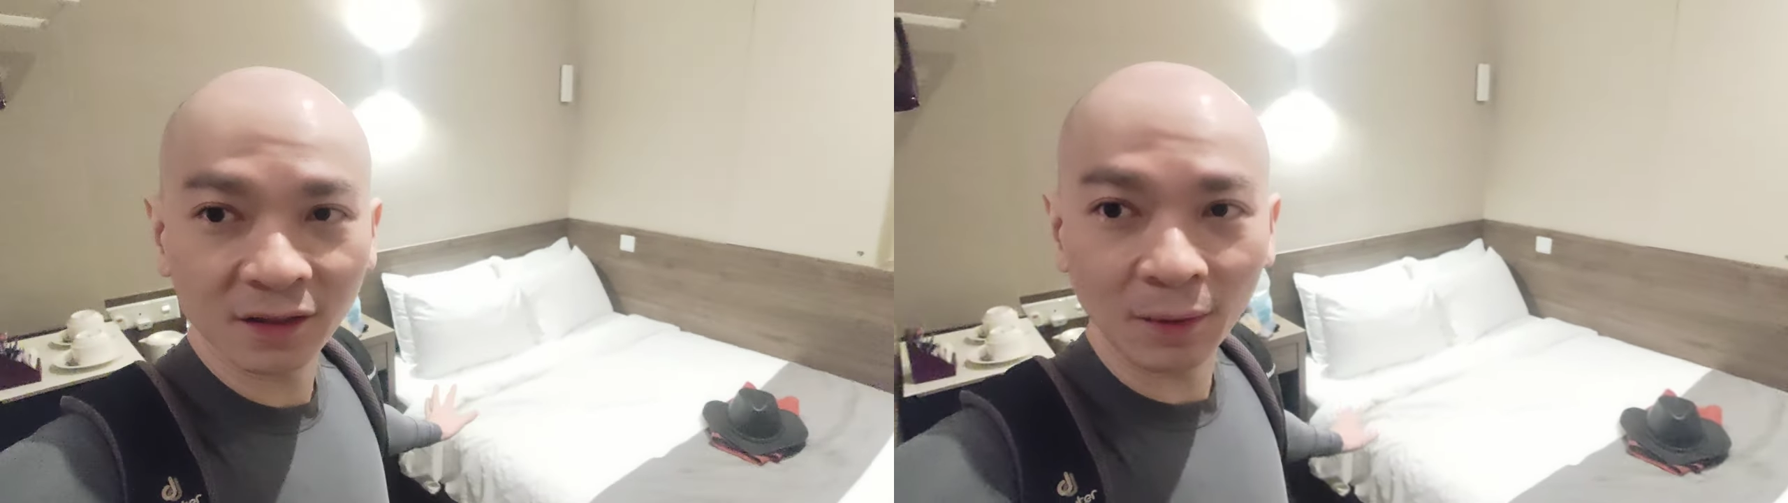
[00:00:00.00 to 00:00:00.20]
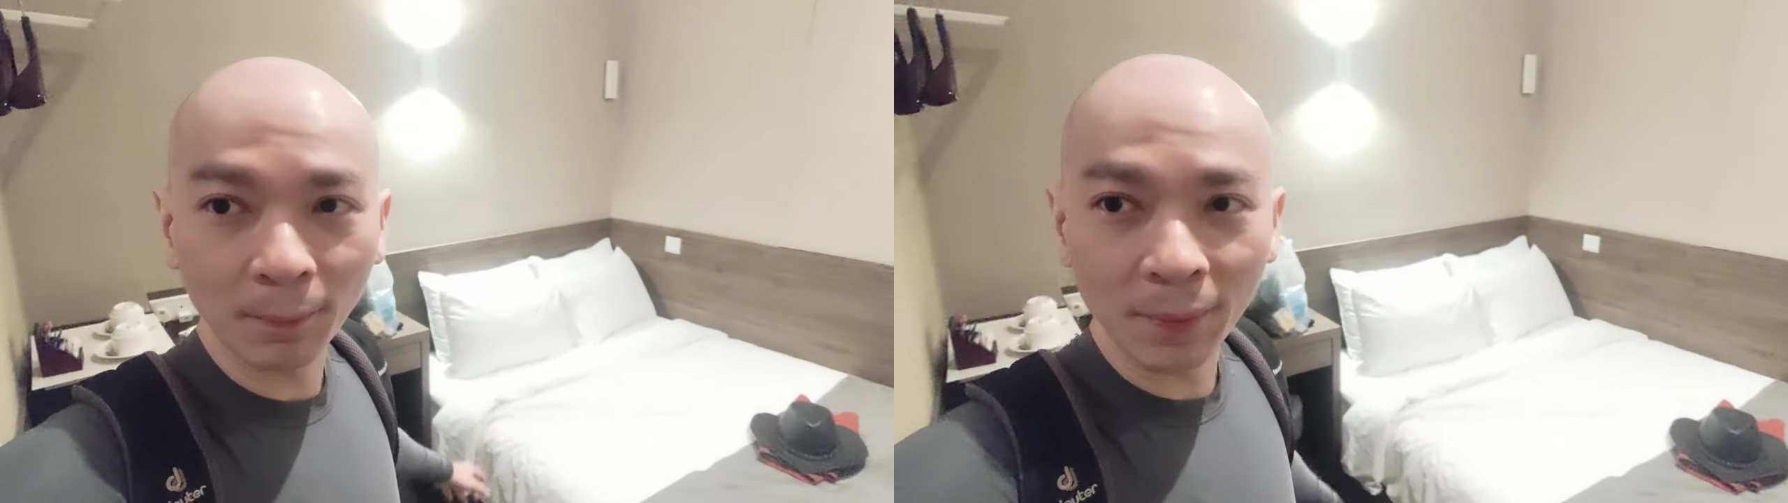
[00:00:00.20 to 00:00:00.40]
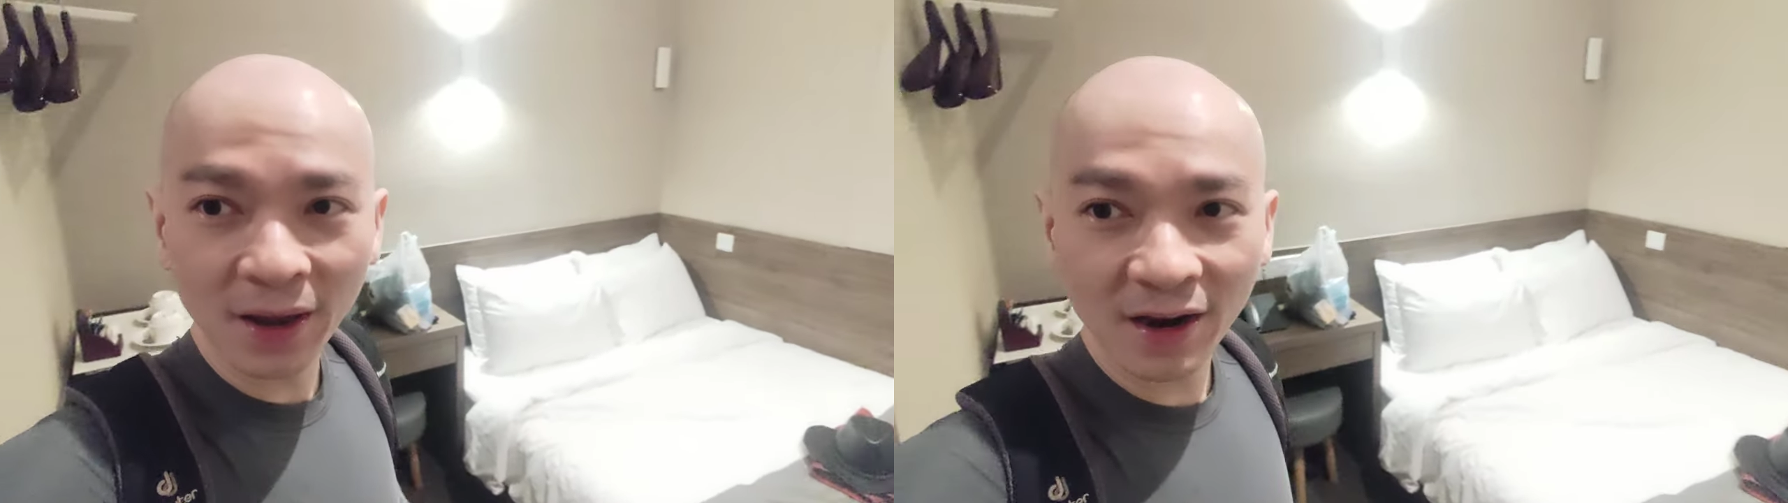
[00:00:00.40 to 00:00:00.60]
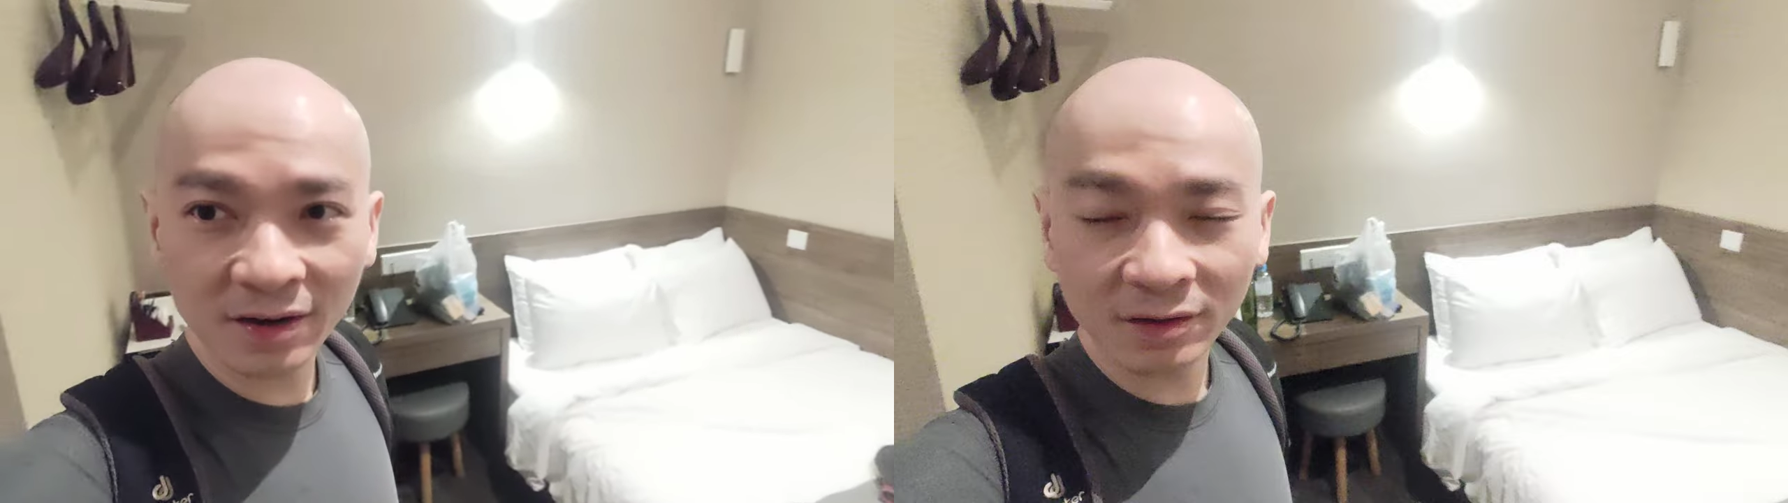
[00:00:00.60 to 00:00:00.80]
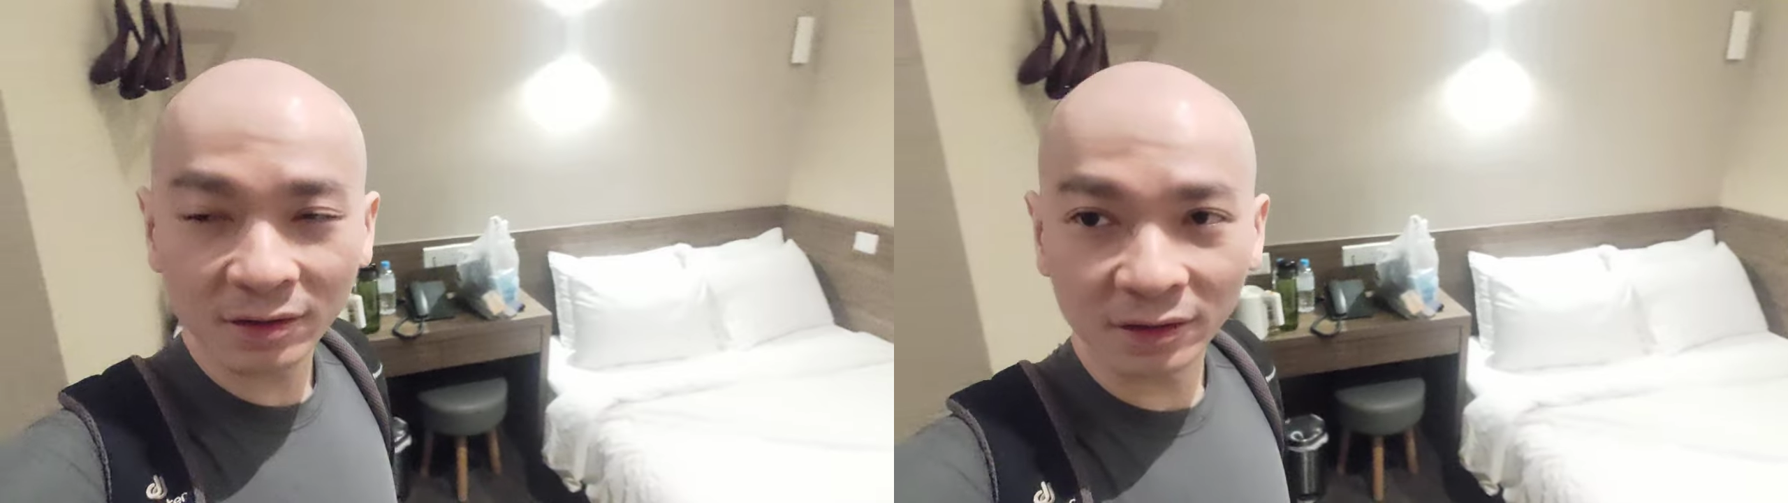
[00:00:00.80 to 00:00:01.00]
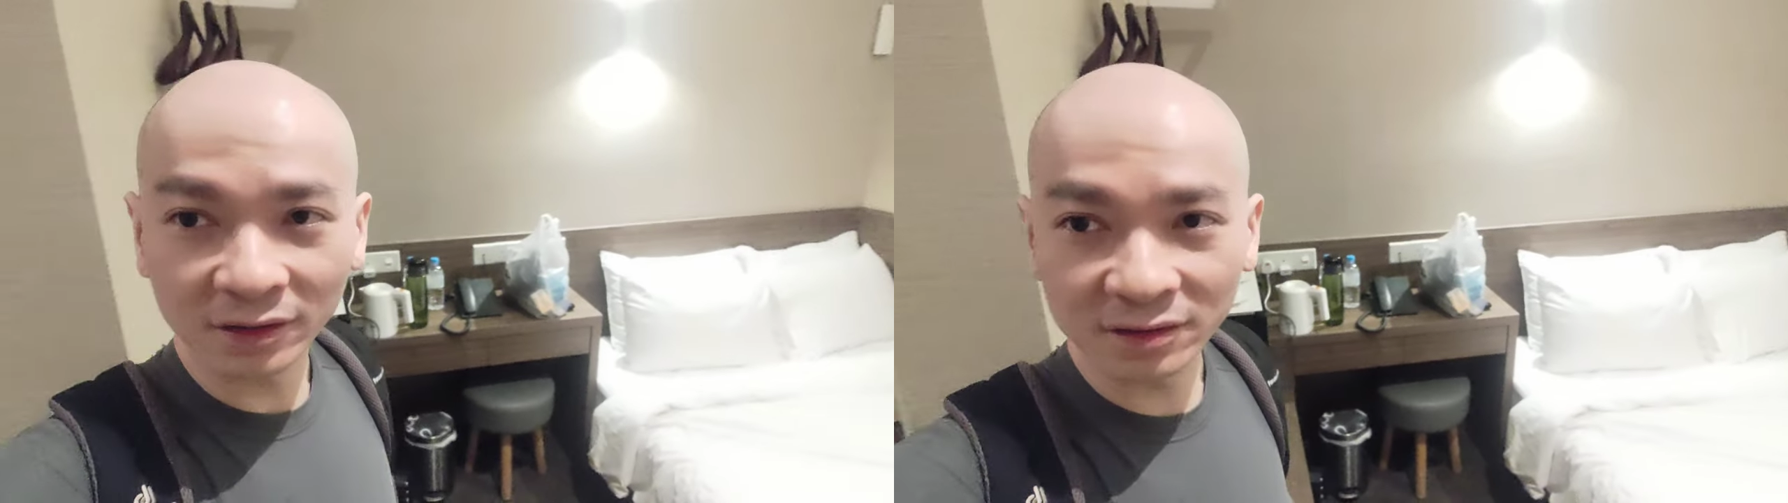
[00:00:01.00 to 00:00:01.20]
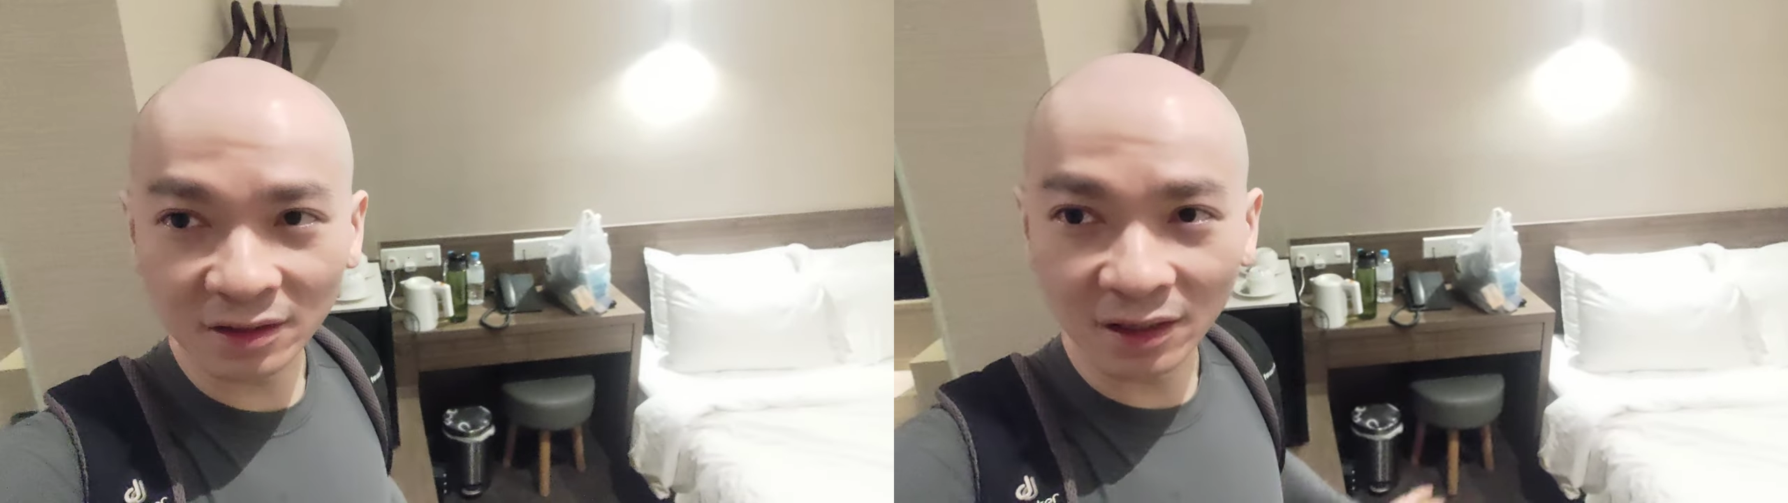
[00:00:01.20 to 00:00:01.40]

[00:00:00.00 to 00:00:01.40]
The bed. It's